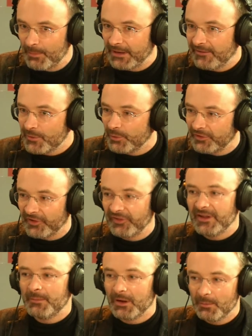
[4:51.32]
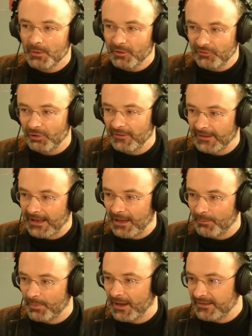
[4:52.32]
But if there was a similar move during the
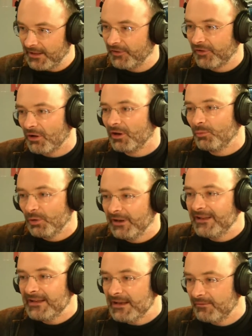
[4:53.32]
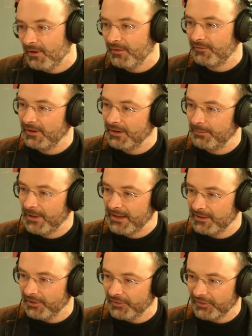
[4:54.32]
campaign, then Scotland would indeed vote for
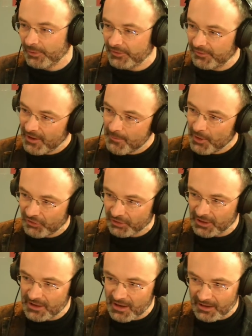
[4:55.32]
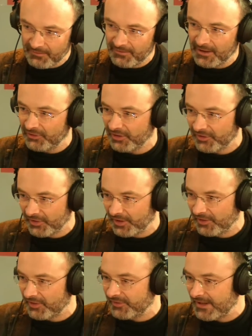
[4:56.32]
independence. So it's very much on a knife edge. It's
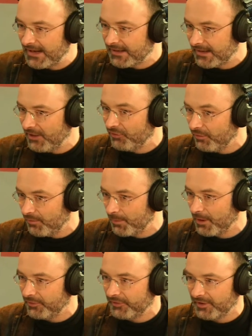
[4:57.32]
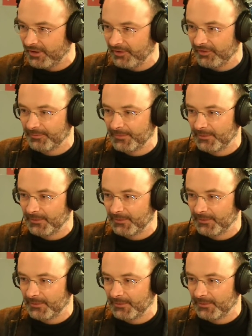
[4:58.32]
a delicate issue for both sides.